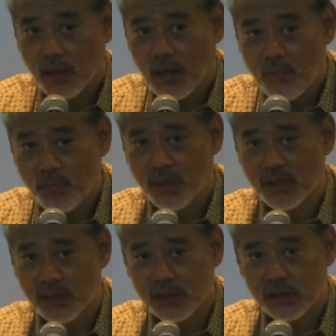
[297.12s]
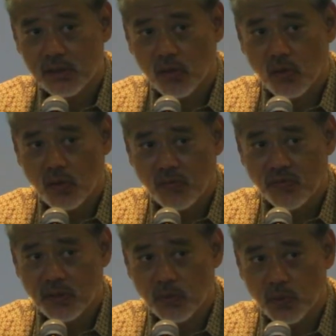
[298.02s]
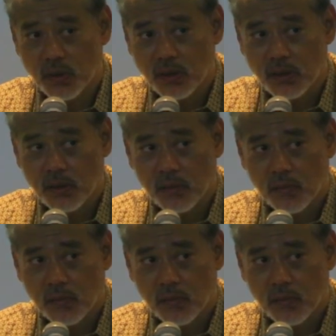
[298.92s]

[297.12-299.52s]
companies all over the world